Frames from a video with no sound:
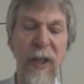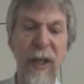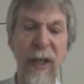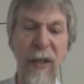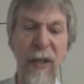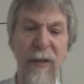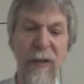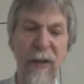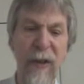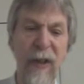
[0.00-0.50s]

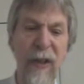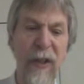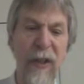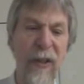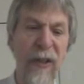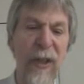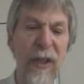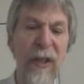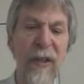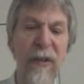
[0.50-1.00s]
is a
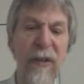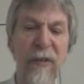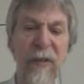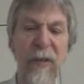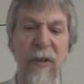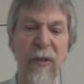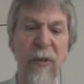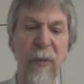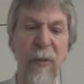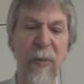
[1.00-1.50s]
little
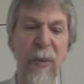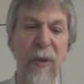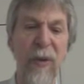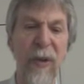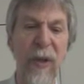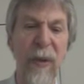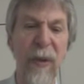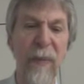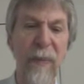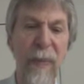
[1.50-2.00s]
easier to
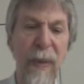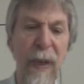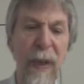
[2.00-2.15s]
program.